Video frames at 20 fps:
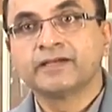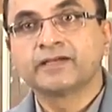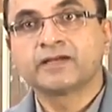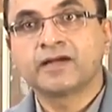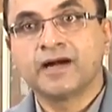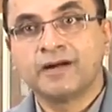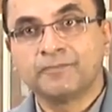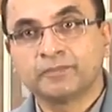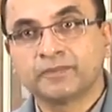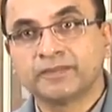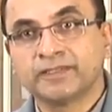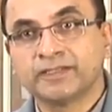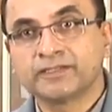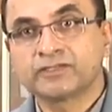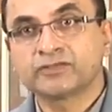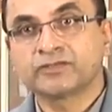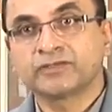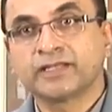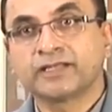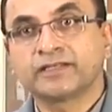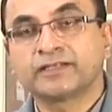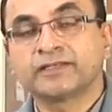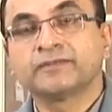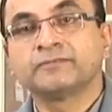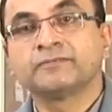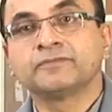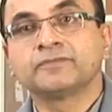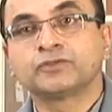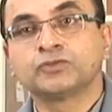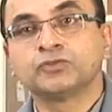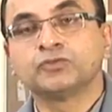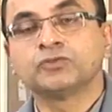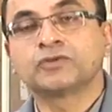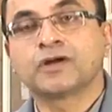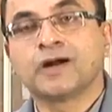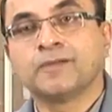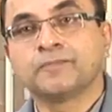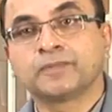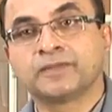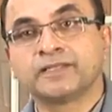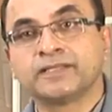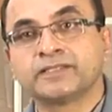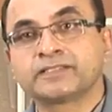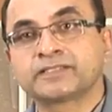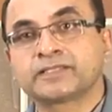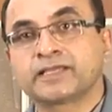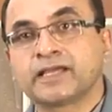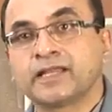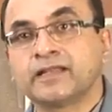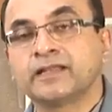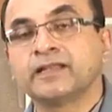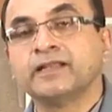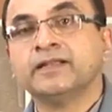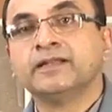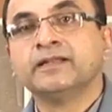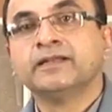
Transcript: component so that two components can